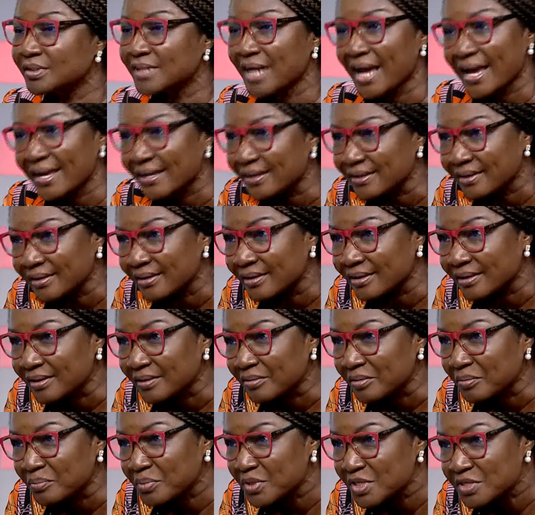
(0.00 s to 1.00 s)
die
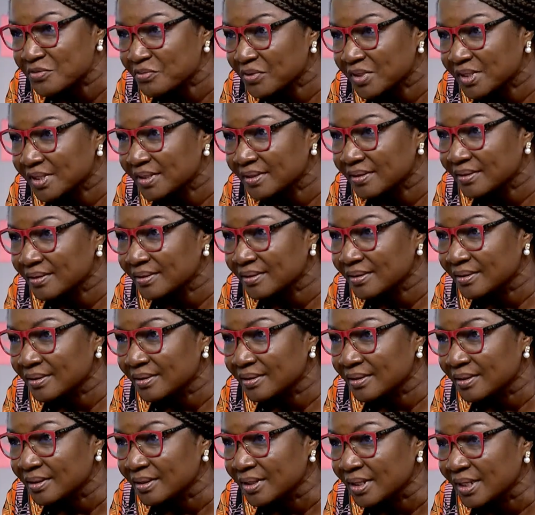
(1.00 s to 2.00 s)
peacefully.
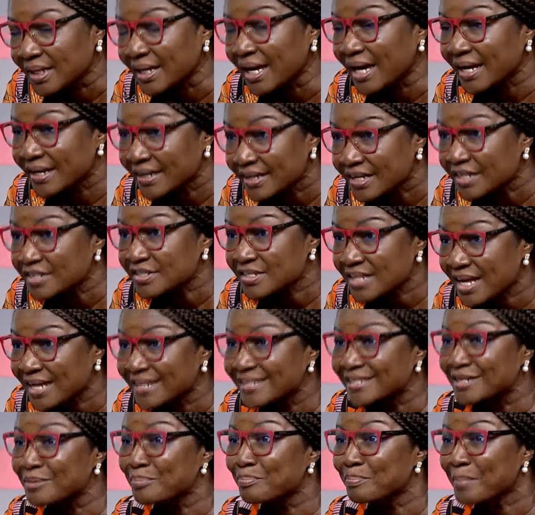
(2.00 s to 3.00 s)
Ghanaians are
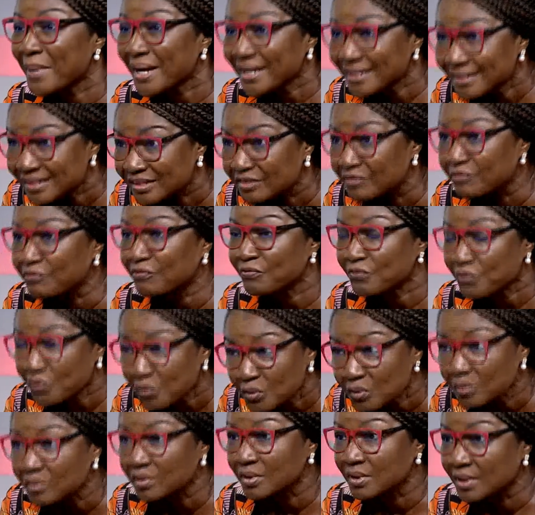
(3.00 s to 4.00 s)
demanding
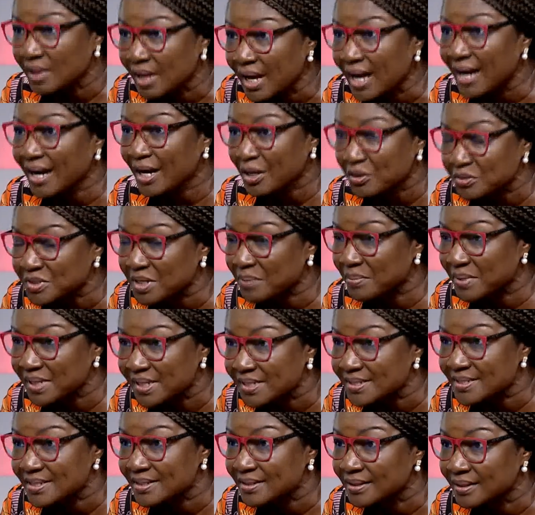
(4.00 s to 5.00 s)
full
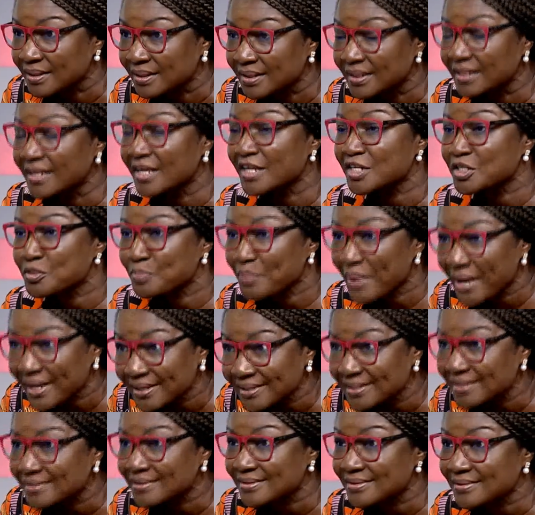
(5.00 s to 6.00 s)
accountability. They
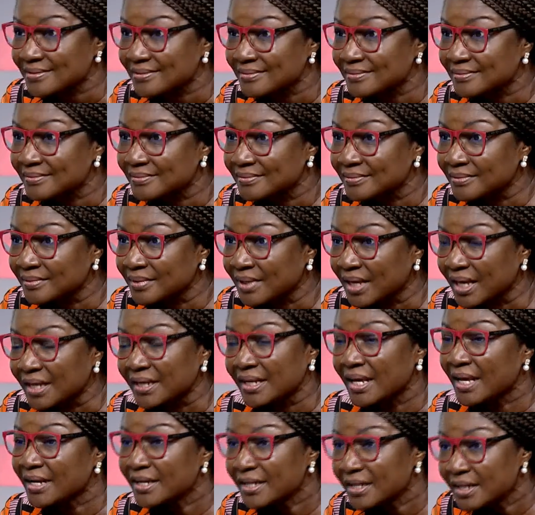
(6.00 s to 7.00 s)
expect it.
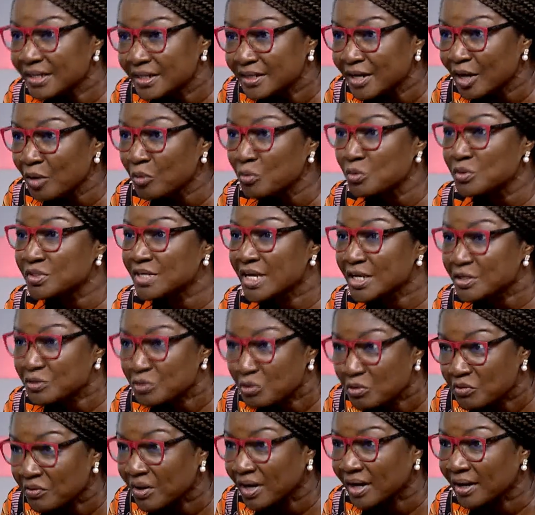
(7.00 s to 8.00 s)
And any leader who takes
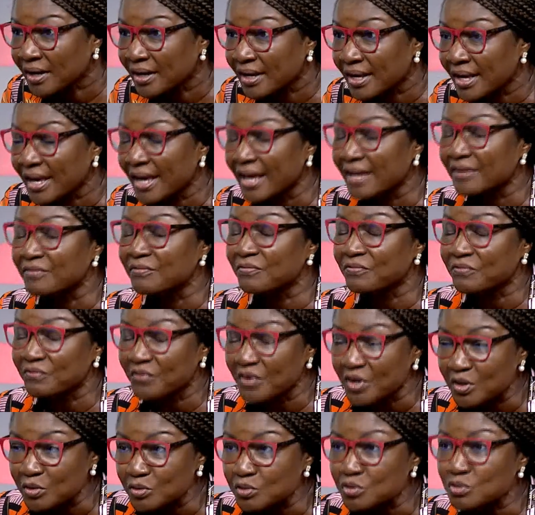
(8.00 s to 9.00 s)
over and
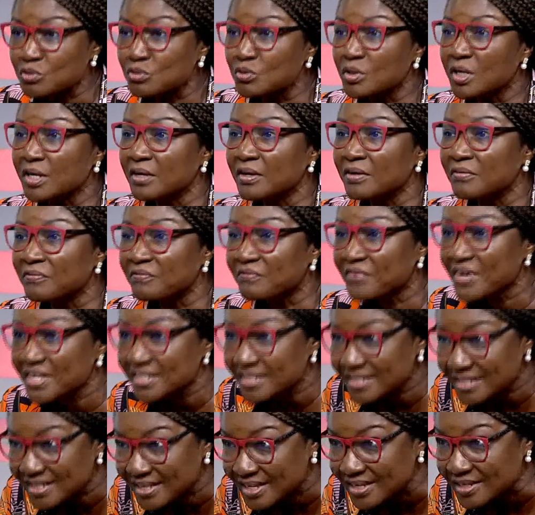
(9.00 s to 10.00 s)
fails to
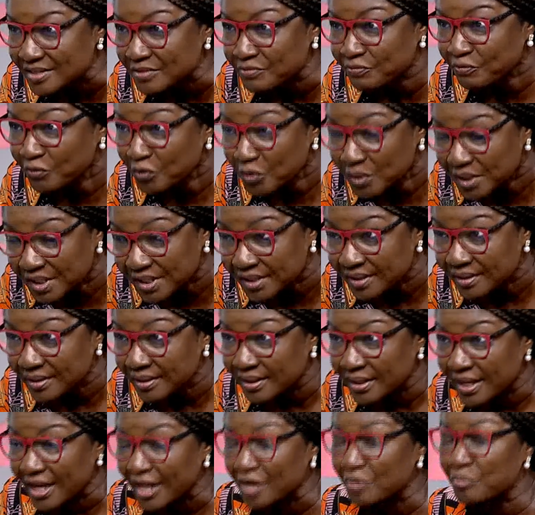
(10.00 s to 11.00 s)
investigate fully
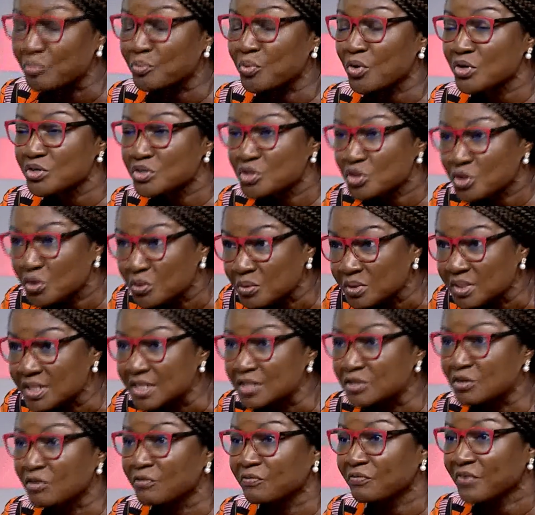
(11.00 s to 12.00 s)
and prosecute
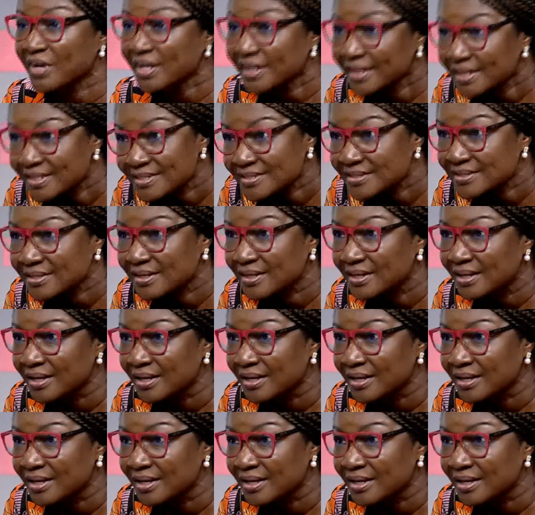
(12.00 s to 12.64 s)
these offenders,